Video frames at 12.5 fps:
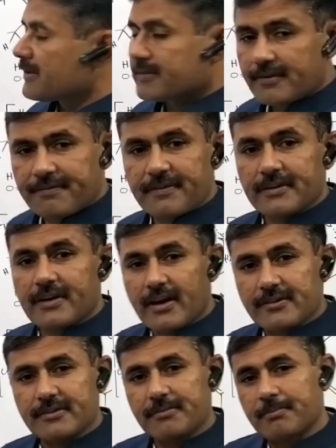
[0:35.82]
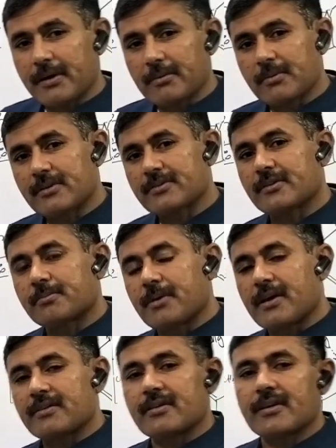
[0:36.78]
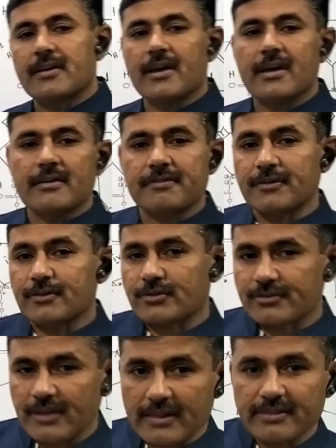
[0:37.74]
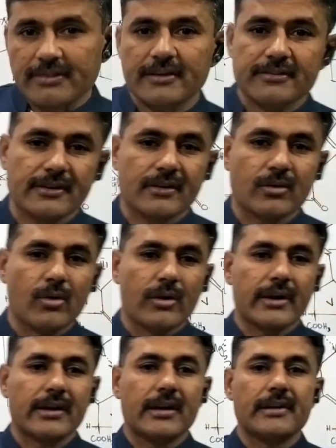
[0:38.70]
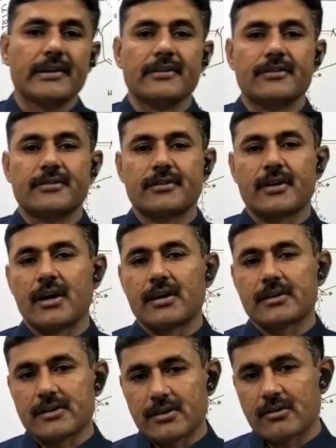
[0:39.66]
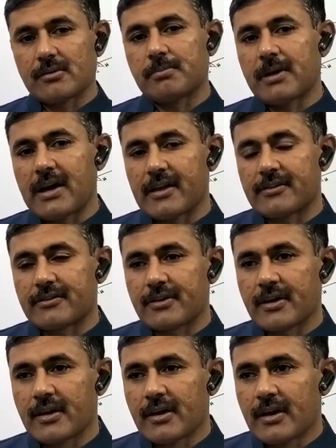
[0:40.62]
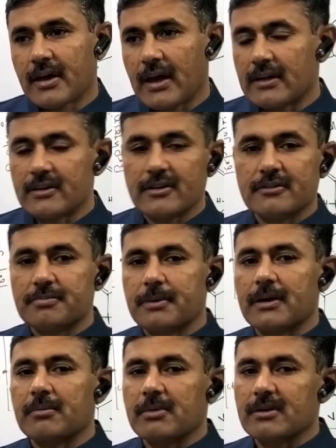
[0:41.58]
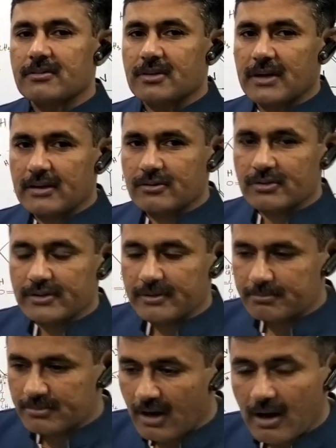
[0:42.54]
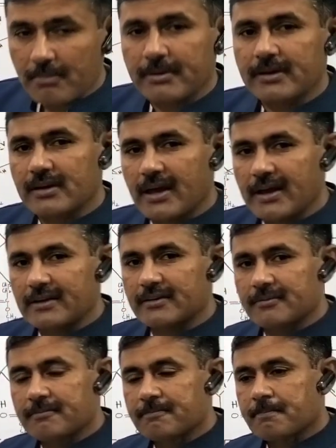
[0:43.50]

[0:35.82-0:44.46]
Different kinds of pigments are present in a photosynthetic organelles called chloroplast, and these pigments are actually absorbing light,